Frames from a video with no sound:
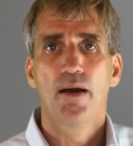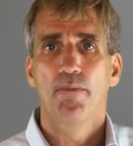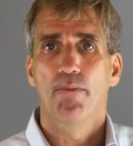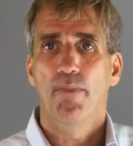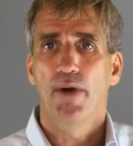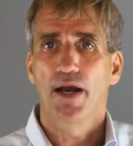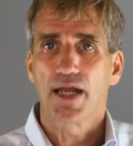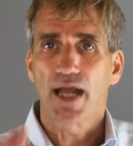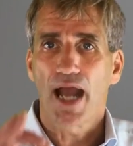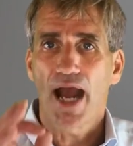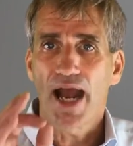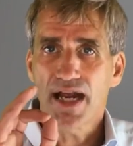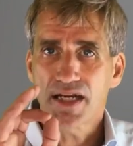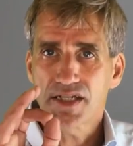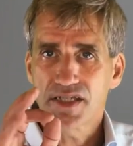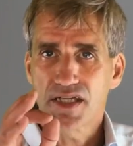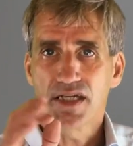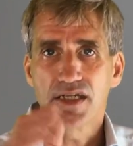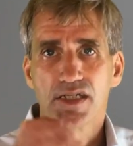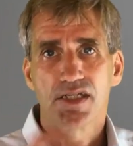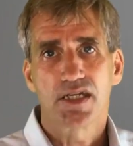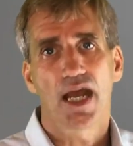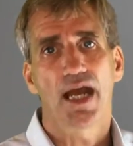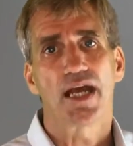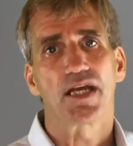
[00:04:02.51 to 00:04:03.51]
My
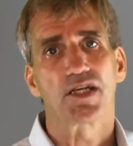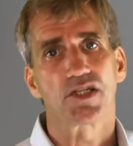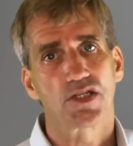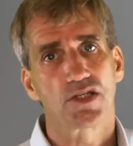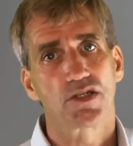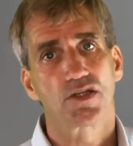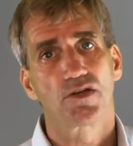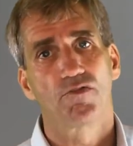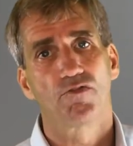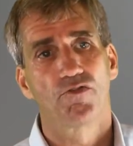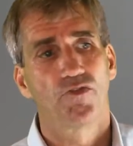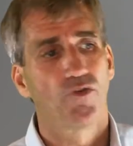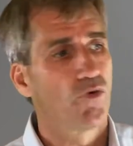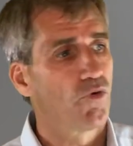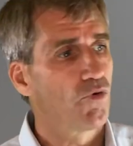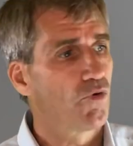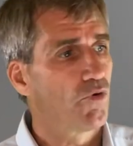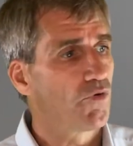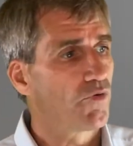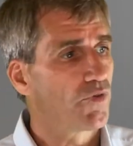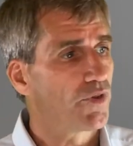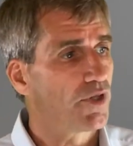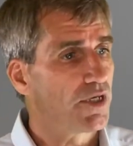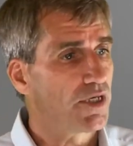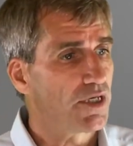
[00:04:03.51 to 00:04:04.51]
acid test
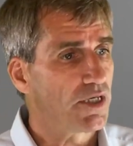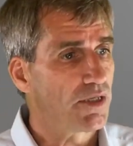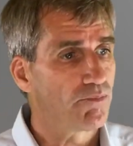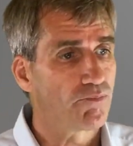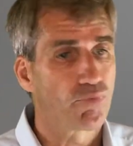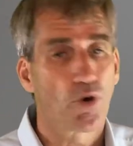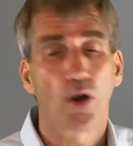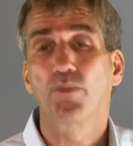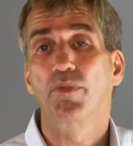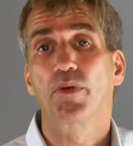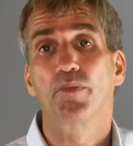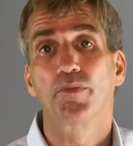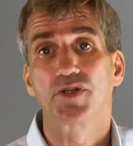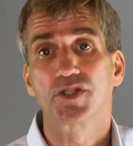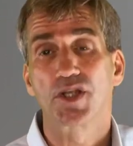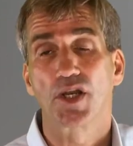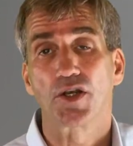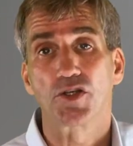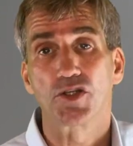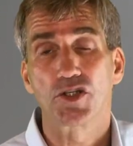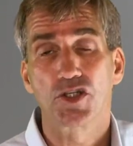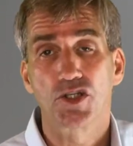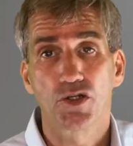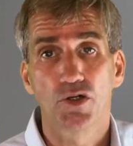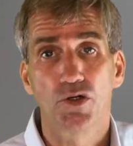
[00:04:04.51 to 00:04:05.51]
for the problem as
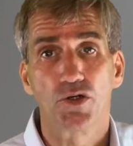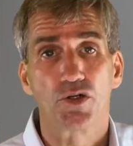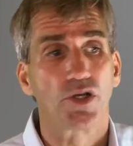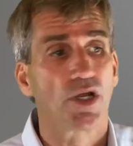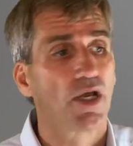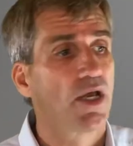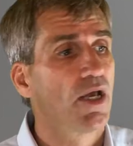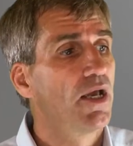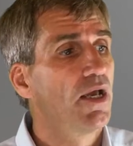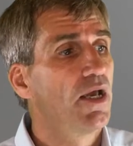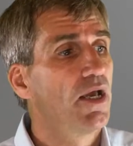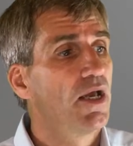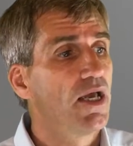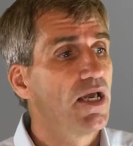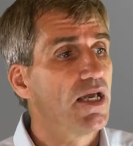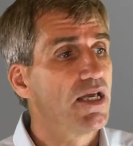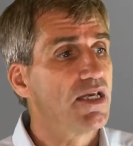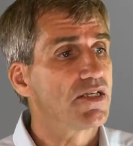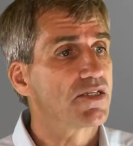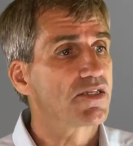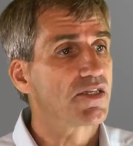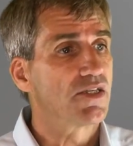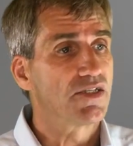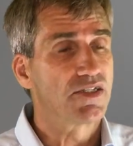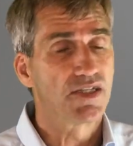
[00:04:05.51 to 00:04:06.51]
understood
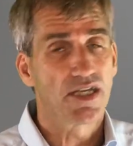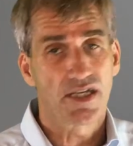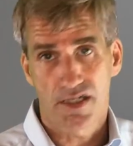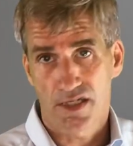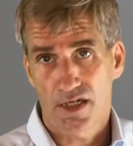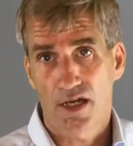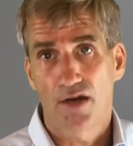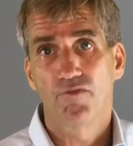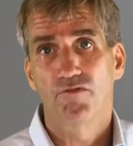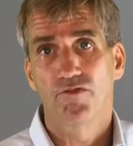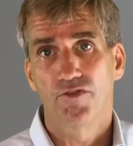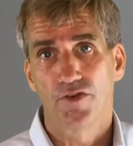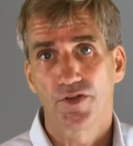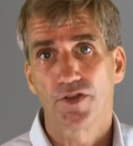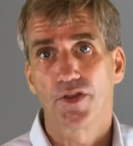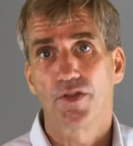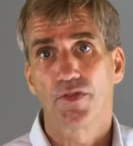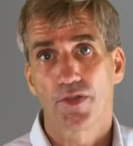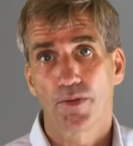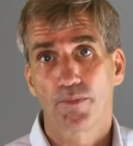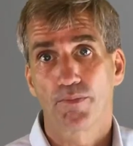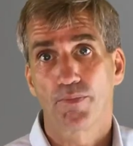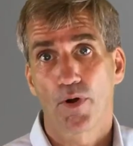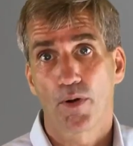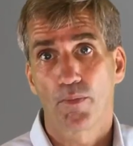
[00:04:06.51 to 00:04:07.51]
is the discomfort
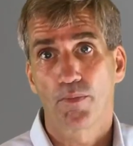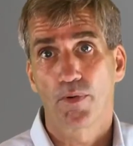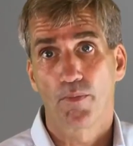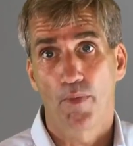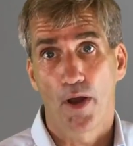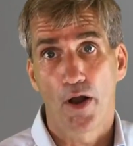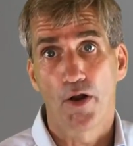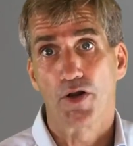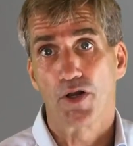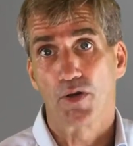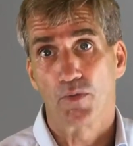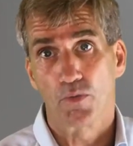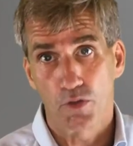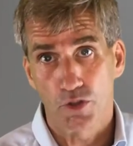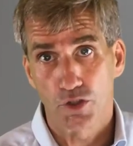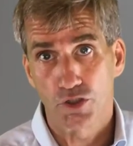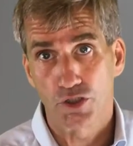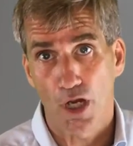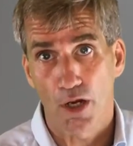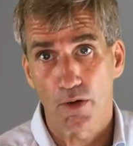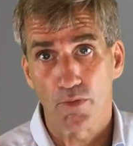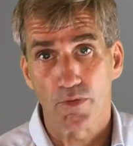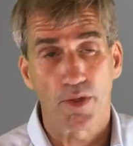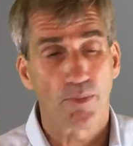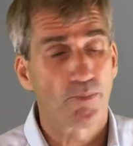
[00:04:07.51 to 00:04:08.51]
that the problem owner will
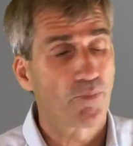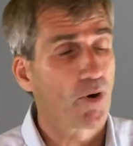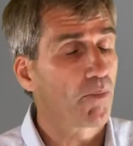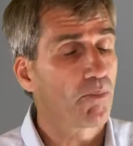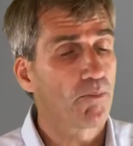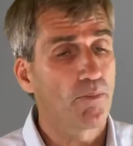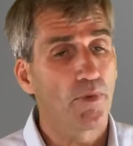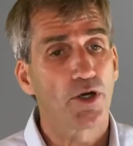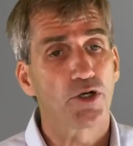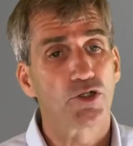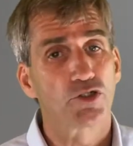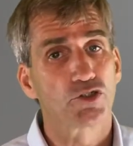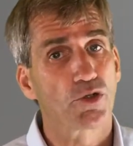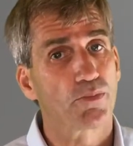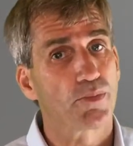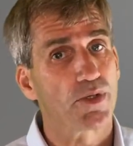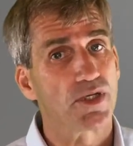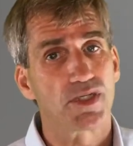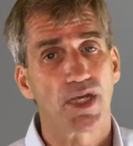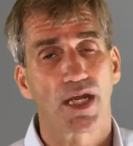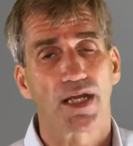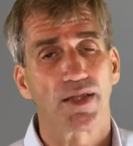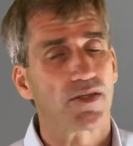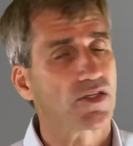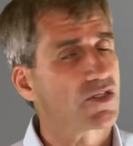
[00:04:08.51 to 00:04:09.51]
show. The problem owner should be
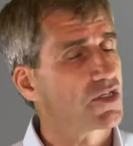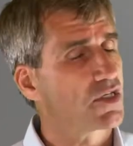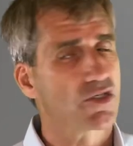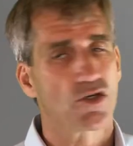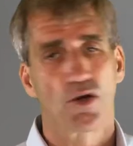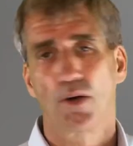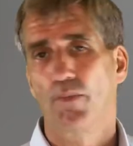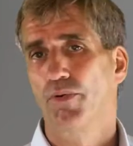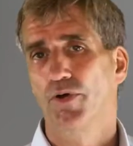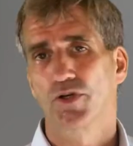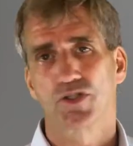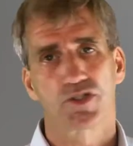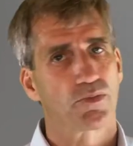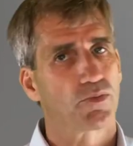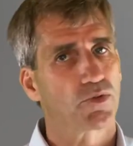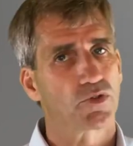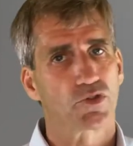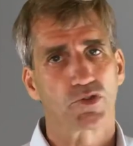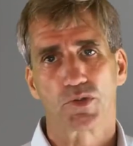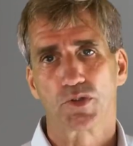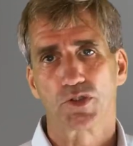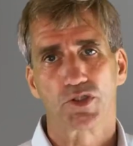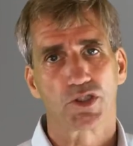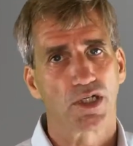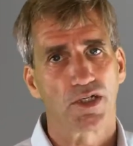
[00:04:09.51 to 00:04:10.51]
saying this is not possible
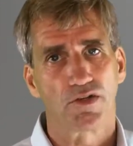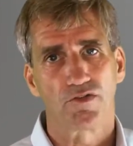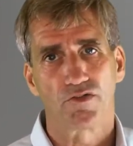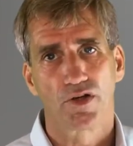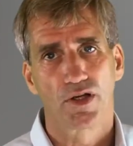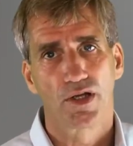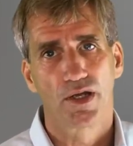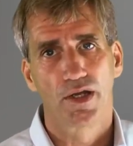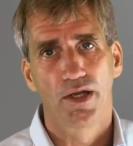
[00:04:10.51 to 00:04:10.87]
to achieve.